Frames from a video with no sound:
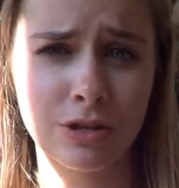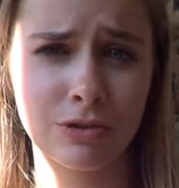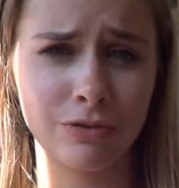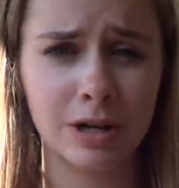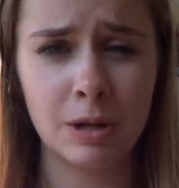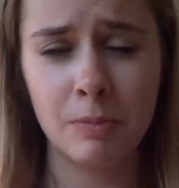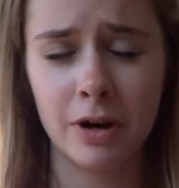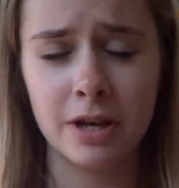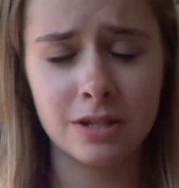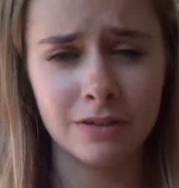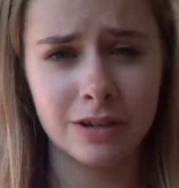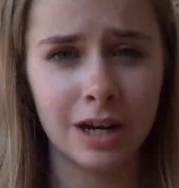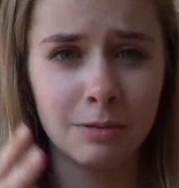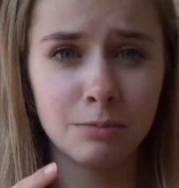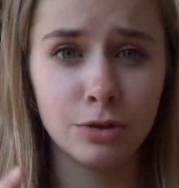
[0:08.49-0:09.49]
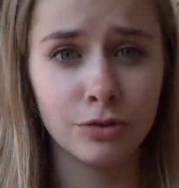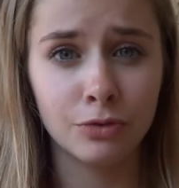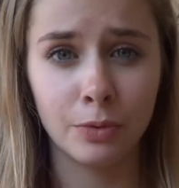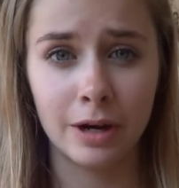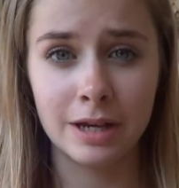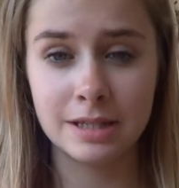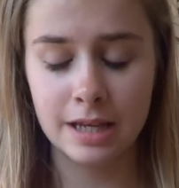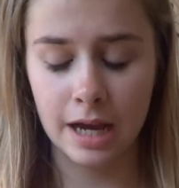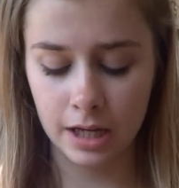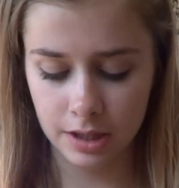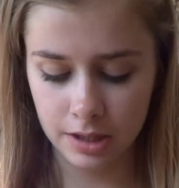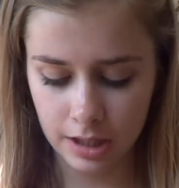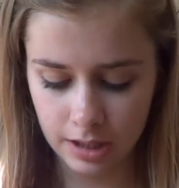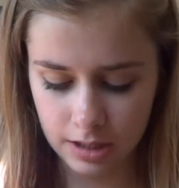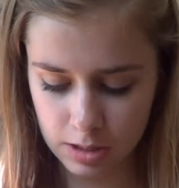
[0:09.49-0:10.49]
it's really bright so I've kind of moved where I sat
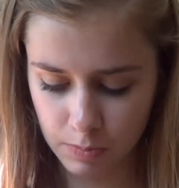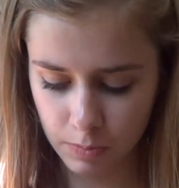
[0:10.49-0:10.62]
and things.